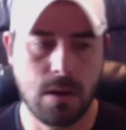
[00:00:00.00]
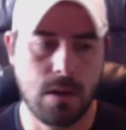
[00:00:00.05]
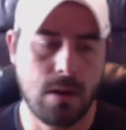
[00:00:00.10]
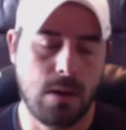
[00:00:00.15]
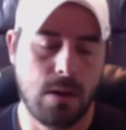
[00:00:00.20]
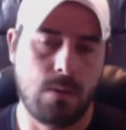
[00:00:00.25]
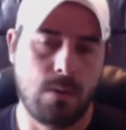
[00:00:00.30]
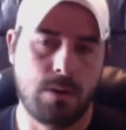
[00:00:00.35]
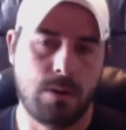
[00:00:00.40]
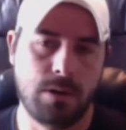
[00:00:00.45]

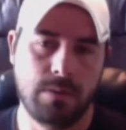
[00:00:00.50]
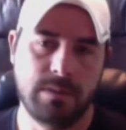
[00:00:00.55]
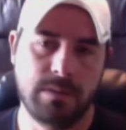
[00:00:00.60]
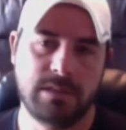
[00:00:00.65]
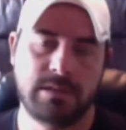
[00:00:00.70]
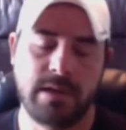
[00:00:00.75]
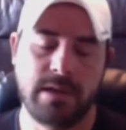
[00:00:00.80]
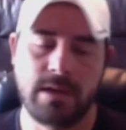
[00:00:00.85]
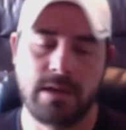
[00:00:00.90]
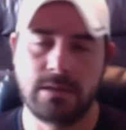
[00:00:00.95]
One of the
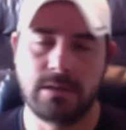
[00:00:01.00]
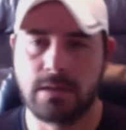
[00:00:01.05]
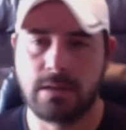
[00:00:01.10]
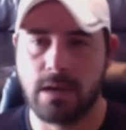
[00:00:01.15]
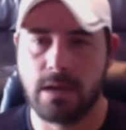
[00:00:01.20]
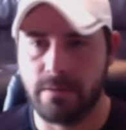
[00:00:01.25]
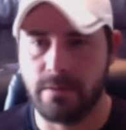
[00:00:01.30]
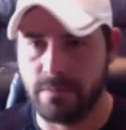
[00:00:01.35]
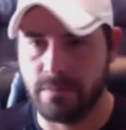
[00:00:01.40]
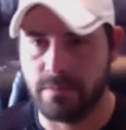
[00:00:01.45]
mistakes that
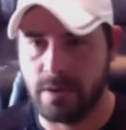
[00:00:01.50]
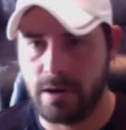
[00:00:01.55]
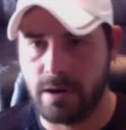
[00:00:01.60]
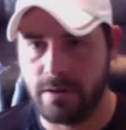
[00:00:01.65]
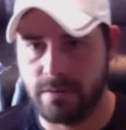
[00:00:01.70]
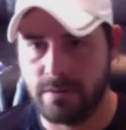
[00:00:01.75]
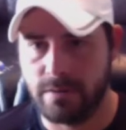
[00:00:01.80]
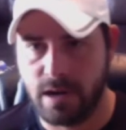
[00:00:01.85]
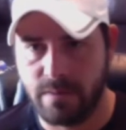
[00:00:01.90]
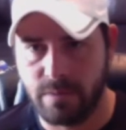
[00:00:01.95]
I've
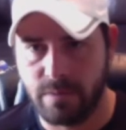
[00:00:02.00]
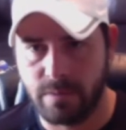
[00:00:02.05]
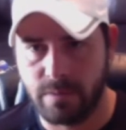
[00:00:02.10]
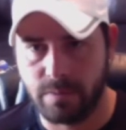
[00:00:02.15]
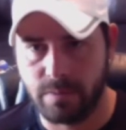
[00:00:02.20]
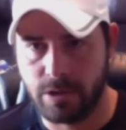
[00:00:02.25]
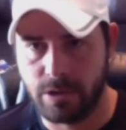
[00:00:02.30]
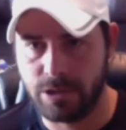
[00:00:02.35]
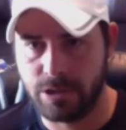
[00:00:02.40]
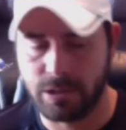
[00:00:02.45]
been
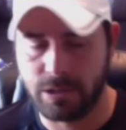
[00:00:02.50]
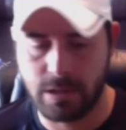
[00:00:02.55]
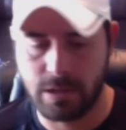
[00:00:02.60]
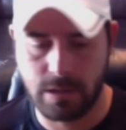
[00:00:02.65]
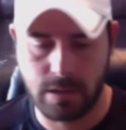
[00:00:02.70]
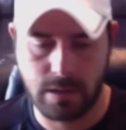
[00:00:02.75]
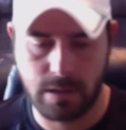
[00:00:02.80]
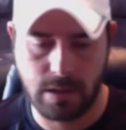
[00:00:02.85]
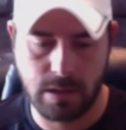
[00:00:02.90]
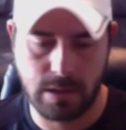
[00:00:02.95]

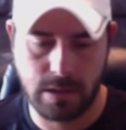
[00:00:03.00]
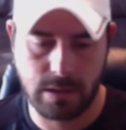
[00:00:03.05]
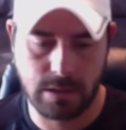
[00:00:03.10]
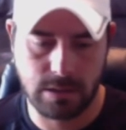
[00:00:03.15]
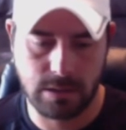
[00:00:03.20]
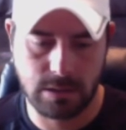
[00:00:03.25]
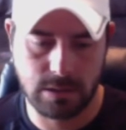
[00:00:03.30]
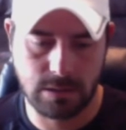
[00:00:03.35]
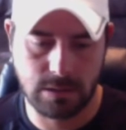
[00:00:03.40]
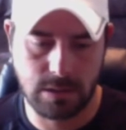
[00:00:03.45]
preaching
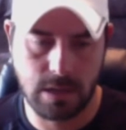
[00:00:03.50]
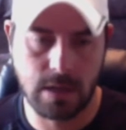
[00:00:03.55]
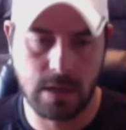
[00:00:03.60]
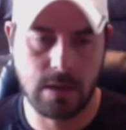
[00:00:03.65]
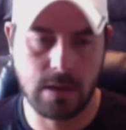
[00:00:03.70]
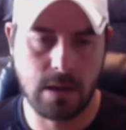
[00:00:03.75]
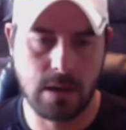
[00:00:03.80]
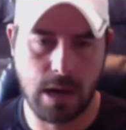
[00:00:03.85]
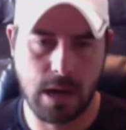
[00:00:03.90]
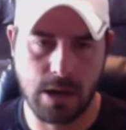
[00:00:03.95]
is,
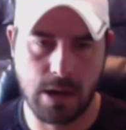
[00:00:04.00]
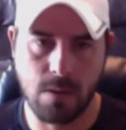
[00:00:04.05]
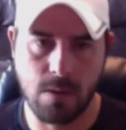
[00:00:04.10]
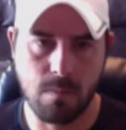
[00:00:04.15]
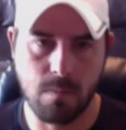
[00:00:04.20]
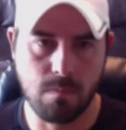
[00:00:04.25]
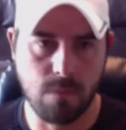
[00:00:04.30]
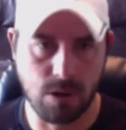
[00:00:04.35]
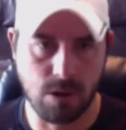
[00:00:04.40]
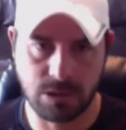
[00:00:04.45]
and I know
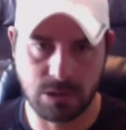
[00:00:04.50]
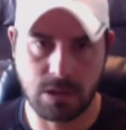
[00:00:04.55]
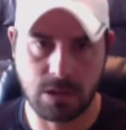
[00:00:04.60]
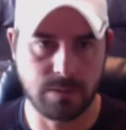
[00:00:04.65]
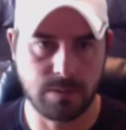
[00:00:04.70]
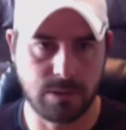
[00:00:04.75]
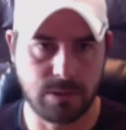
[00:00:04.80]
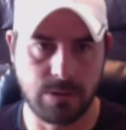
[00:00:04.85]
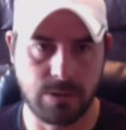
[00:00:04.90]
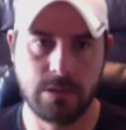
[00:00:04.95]
most
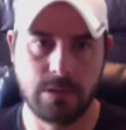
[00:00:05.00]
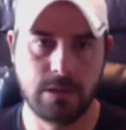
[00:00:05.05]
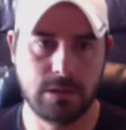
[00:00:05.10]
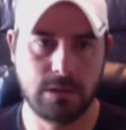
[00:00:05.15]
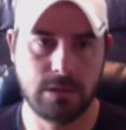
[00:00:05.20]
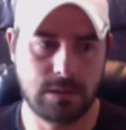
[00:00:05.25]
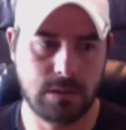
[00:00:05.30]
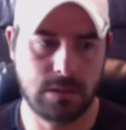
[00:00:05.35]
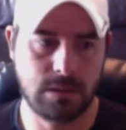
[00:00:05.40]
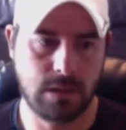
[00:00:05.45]
clubs do
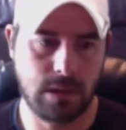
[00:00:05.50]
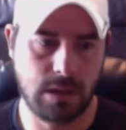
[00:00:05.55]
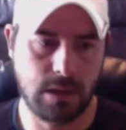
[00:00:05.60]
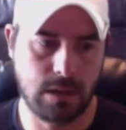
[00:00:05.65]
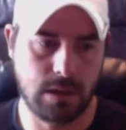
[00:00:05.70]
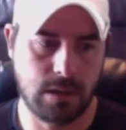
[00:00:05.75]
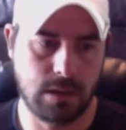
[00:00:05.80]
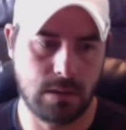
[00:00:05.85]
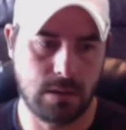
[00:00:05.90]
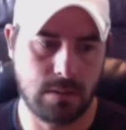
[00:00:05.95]
this,
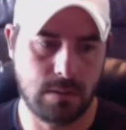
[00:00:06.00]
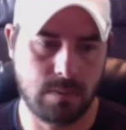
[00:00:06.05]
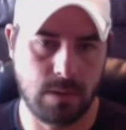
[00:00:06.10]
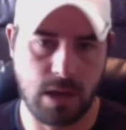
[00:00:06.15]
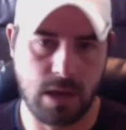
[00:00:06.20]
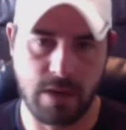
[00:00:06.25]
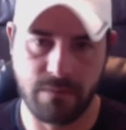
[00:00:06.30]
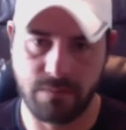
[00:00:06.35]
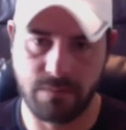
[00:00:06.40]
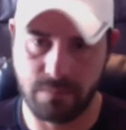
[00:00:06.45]
and
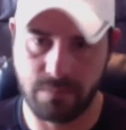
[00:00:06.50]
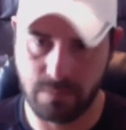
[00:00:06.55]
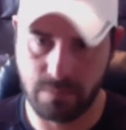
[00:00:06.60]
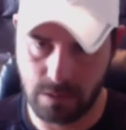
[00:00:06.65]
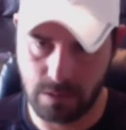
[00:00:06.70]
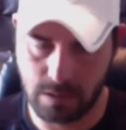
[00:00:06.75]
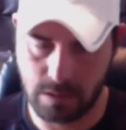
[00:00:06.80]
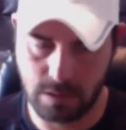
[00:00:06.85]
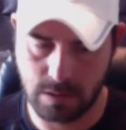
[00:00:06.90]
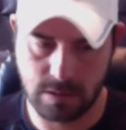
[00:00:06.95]
if
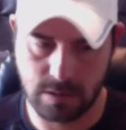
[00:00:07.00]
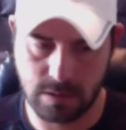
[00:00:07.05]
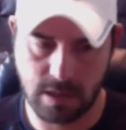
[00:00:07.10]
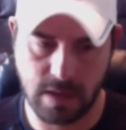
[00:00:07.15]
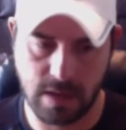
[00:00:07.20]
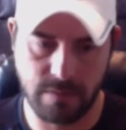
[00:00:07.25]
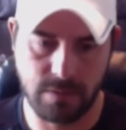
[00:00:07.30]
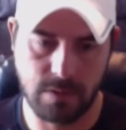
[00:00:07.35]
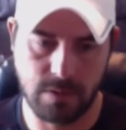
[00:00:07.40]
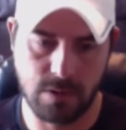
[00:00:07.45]

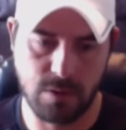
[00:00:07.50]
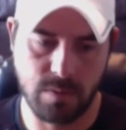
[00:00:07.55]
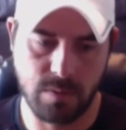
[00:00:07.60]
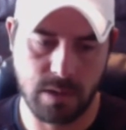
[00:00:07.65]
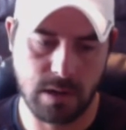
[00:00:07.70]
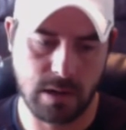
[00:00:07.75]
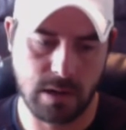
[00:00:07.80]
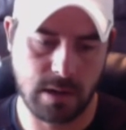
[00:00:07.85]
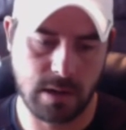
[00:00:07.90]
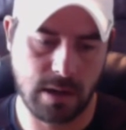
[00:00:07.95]
Dave, you
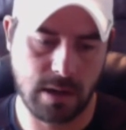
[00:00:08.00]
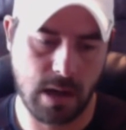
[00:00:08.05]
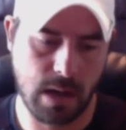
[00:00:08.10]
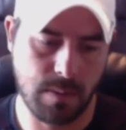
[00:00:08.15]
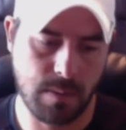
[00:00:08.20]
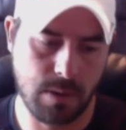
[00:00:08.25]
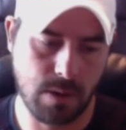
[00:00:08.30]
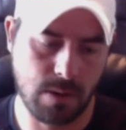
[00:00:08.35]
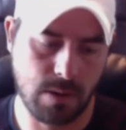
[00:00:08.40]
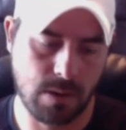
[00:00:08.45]
being an
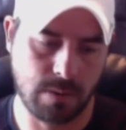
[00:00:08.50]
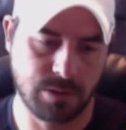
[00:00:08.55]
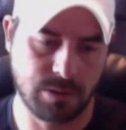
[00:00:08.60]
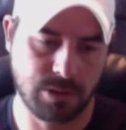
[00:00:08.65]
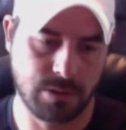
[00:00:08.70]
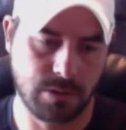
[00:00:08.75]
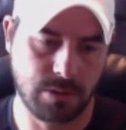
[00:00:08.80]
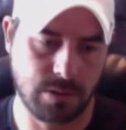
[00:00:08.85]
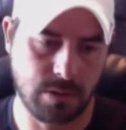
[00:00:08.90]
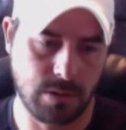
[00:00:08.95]
academy owner, I'm
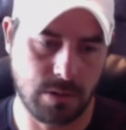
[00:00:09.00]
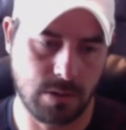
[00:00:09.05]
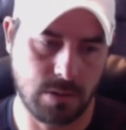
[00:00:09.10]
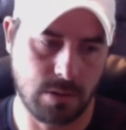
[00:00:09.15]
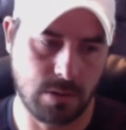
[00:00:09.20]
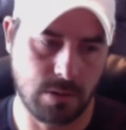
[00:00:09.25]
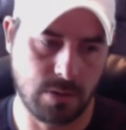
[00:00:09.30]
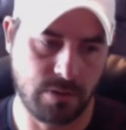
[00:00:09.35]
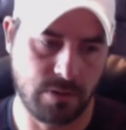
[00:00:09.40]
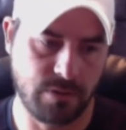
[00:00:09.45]
sure
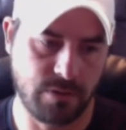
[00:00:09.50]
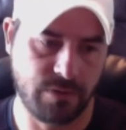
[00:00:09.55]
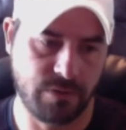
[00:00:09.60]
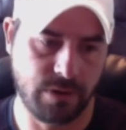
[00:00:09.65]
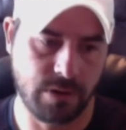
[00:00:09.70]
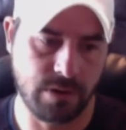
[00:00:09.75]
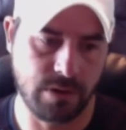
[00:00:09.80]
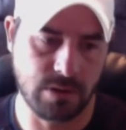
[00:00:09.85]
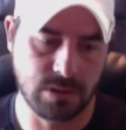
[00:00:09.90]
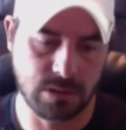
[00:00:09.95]
you're
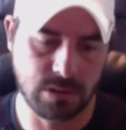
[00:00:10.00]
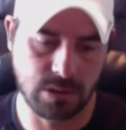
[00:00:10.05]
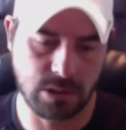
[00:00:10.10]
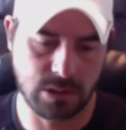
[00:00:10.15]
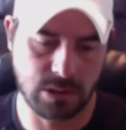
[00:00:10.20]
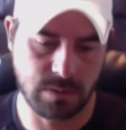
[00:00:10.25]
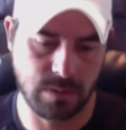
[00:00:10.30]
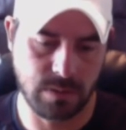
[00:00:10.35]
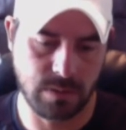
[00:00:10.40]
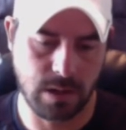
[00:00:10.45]
very used to
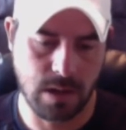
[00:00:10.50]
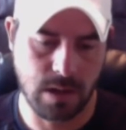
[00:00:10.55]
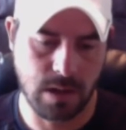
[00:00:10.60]
this, but